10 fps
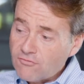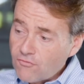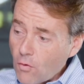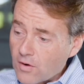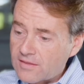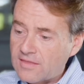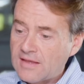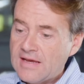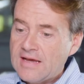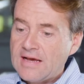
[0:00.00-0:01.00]
Fourth,
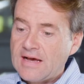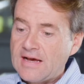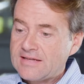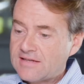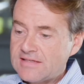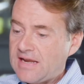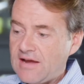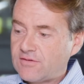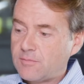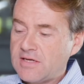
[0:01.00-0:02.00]
uh, it doesn't
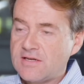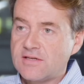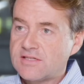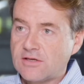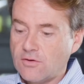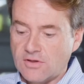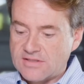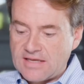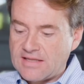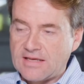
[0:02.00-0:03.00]
have to be serial.
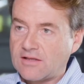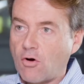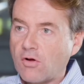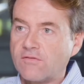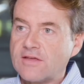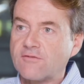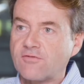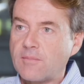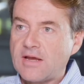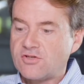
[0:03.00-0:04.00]
It's not like all the
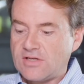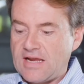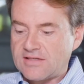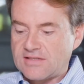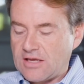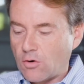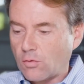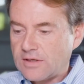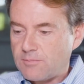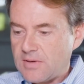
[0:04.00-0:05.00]
information has can
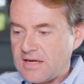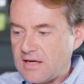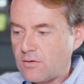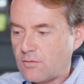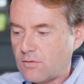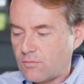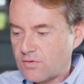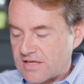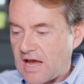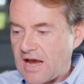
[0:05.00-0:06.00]
only be uh,
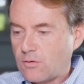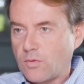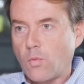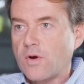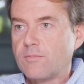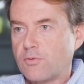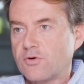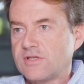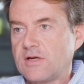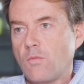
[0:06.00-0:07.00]
reside with one
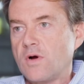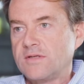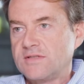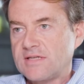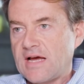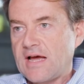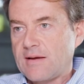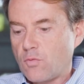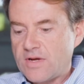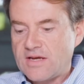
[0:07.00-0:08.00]
person at one
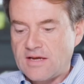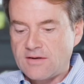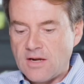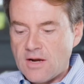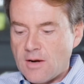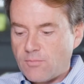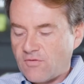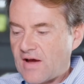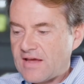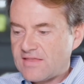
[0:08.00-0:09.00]
time. We can
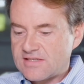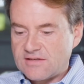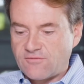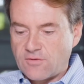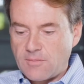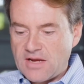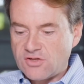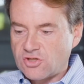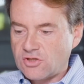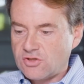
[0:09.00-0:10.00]
provide this
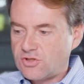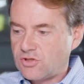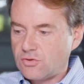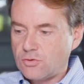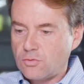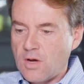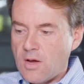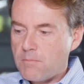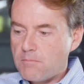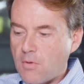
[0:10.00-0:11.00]
information to
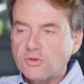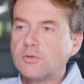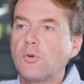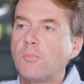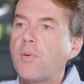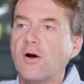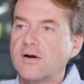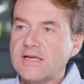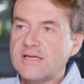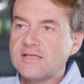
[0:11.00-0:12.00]
multiple
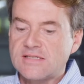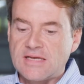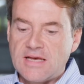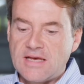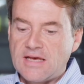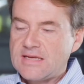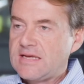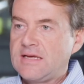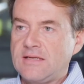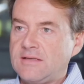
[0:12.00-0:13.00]
parties uh,
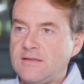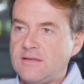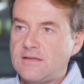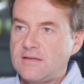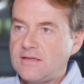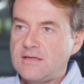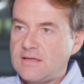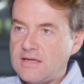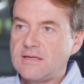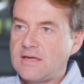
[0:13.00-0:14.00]
in
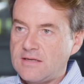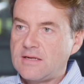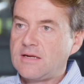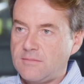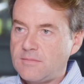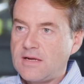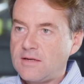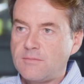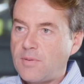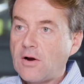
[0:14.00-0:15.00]
in, in, in,
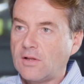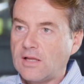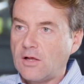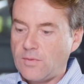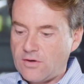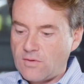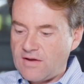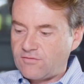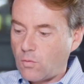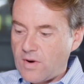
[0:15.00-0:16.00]
in parallel. We don't
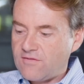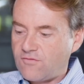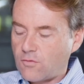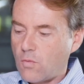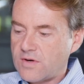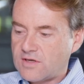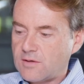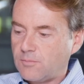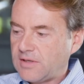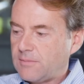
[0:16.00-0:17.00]
have to wait for one to
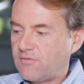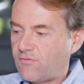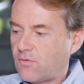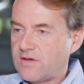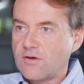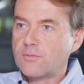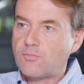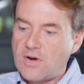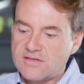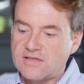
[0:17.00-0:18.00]
complete before the other
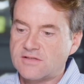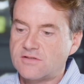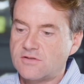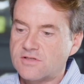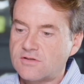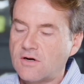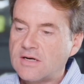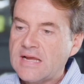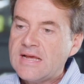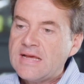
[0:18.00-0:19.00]
process to
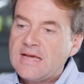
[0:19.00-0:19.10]
start.